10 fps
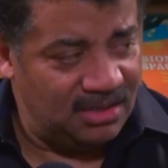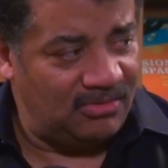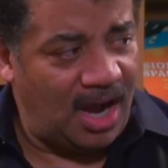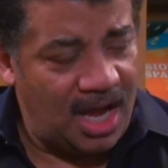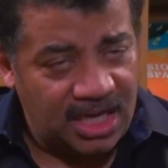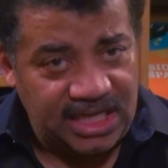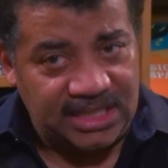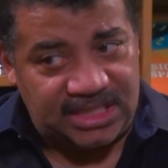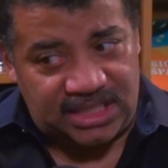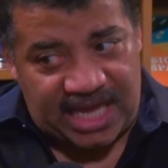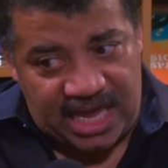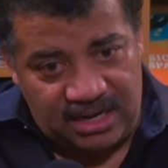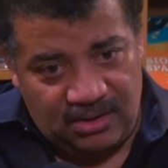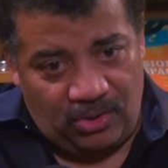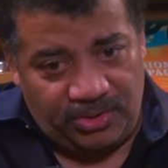of the rock, is it can
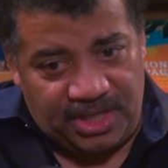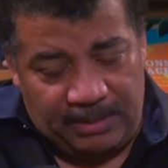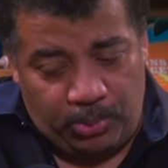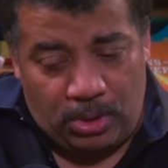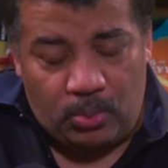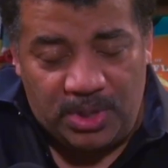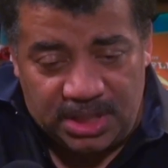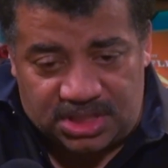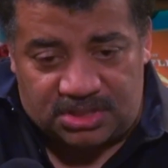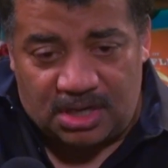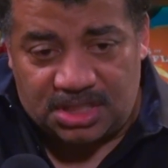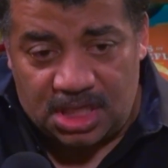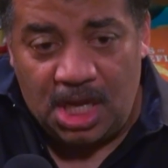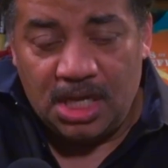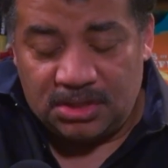it hold it up, or will it start to
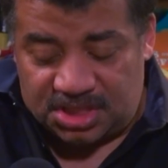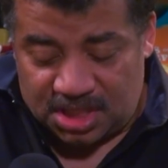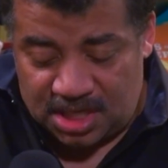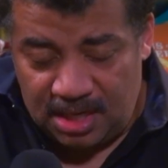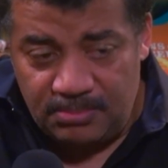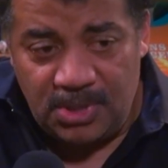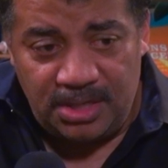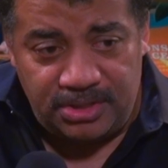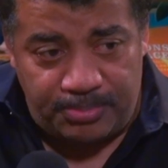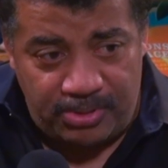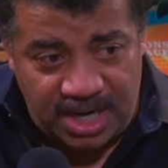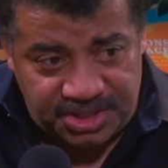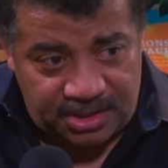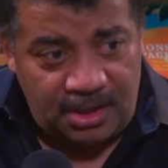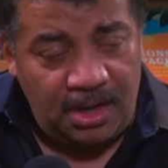succumb under
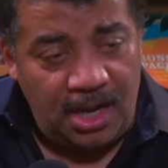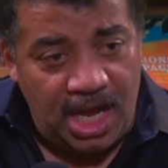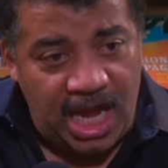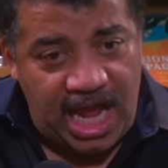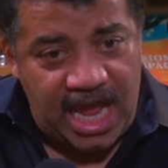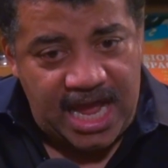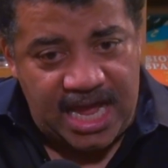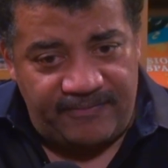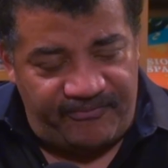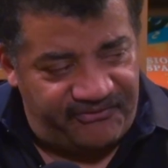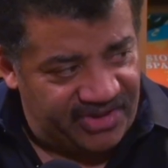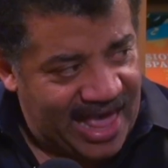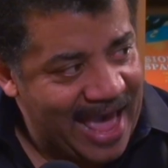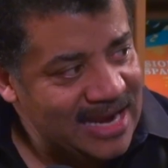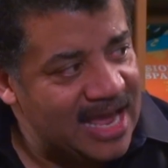pressure? and
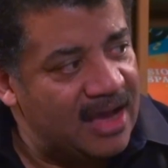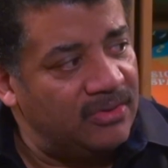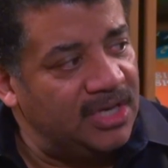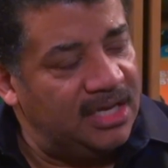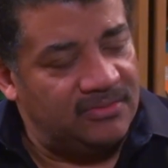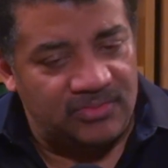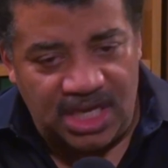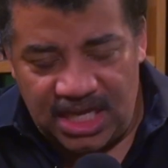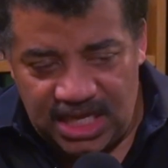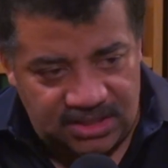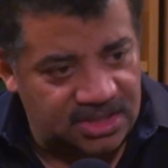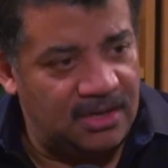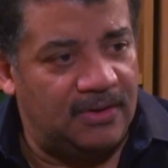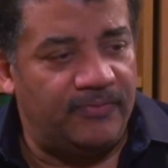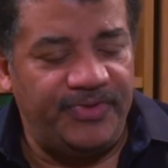flatten out. And it,
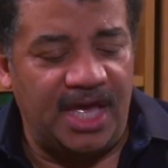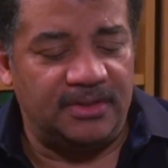so, yeah,